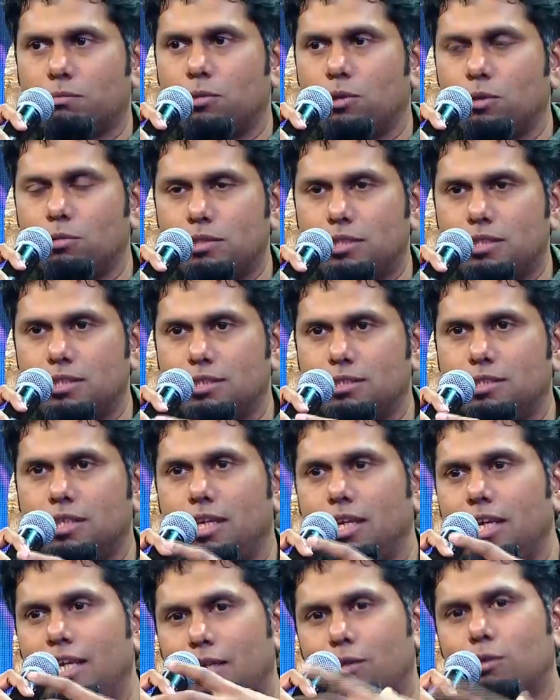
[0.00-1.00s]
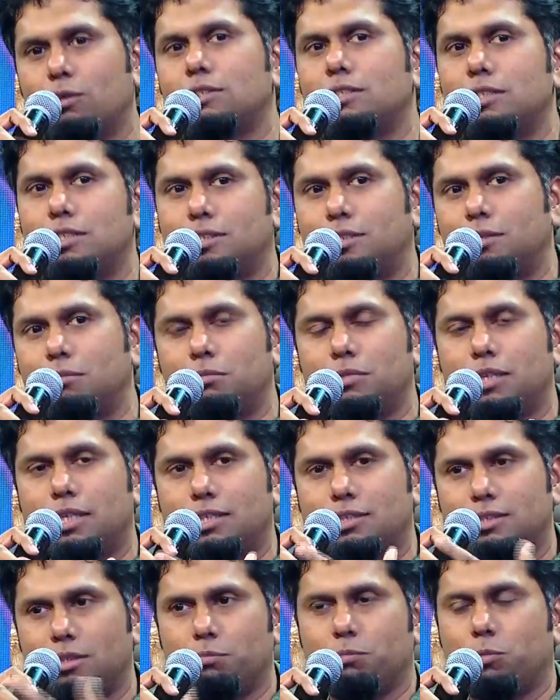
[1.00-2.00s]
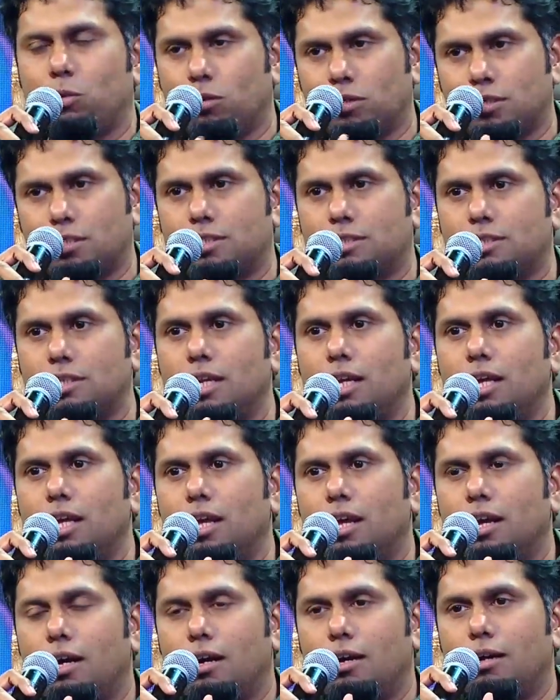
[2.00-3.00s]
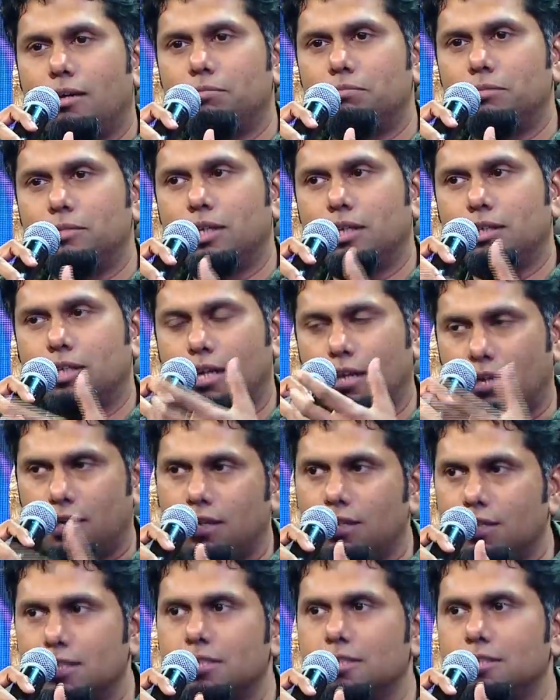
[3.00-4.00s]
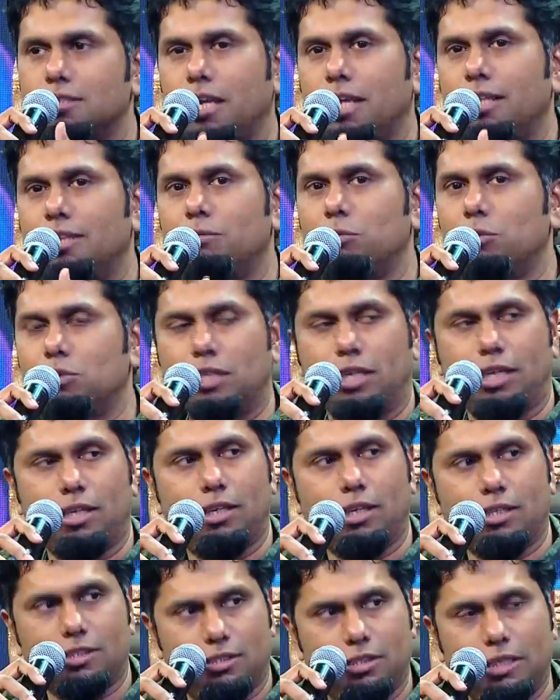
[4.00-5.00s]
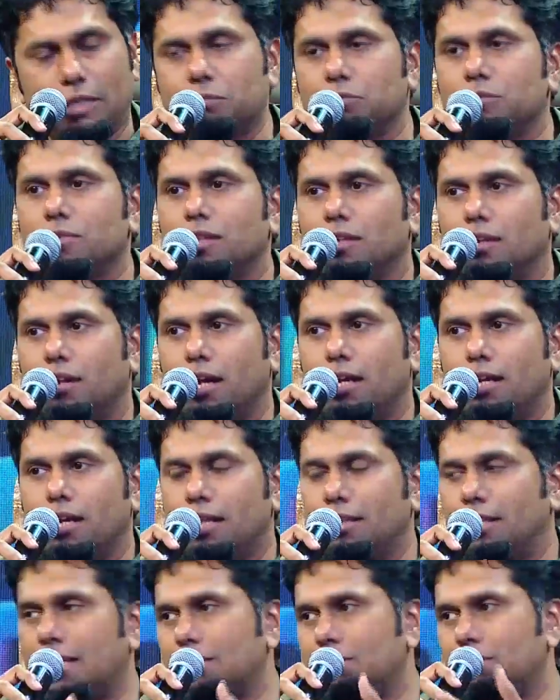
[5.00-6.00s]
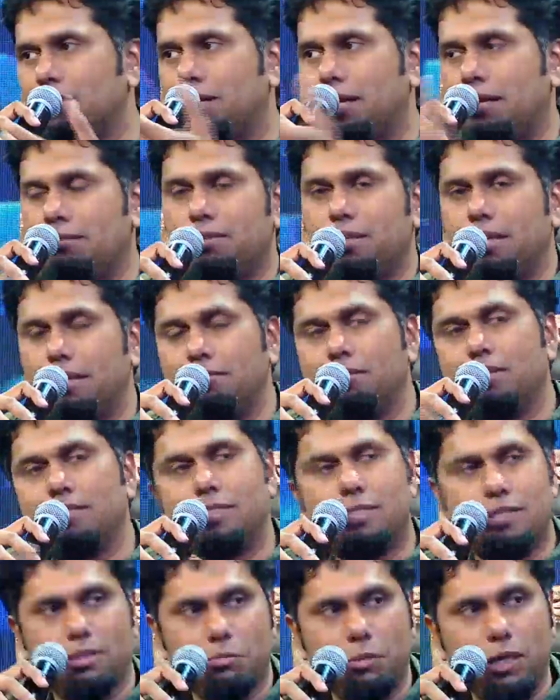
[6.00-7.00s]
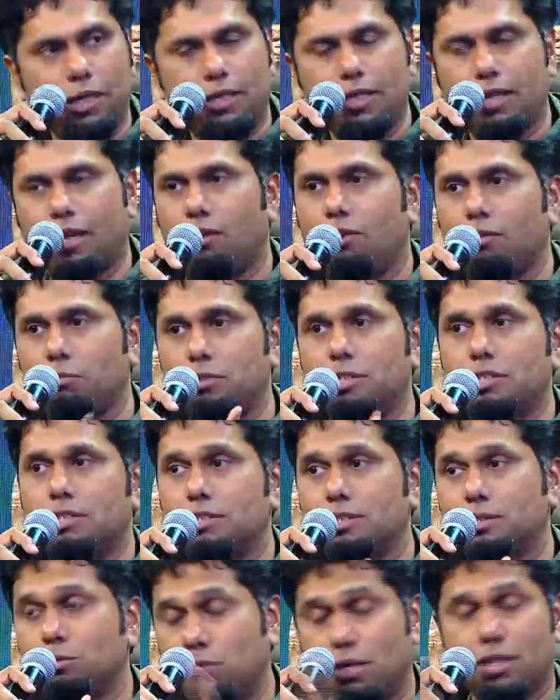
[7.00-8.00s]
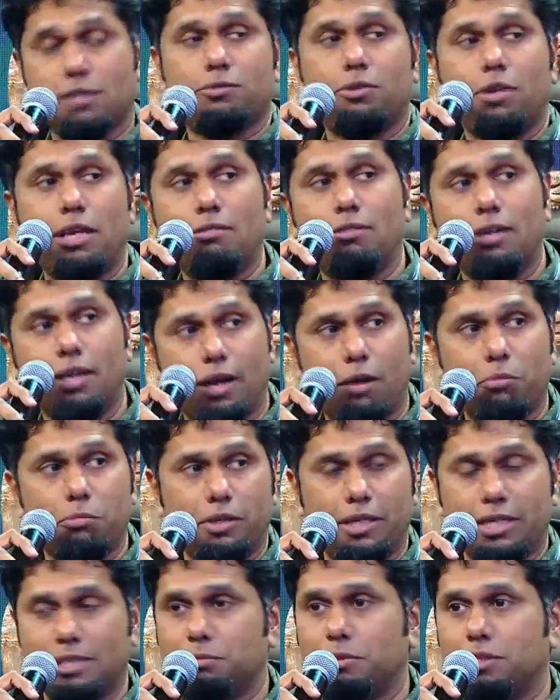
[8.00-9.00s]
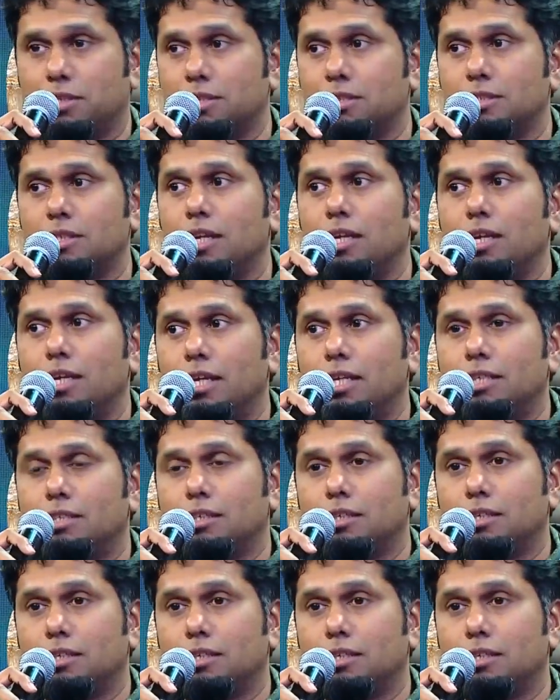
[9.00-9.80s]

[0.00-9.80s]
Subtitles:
more, which is the ecosystem that supports careers in the music industry, right? And that's where even events is a big thing. A lot of musicians work for event companies because it's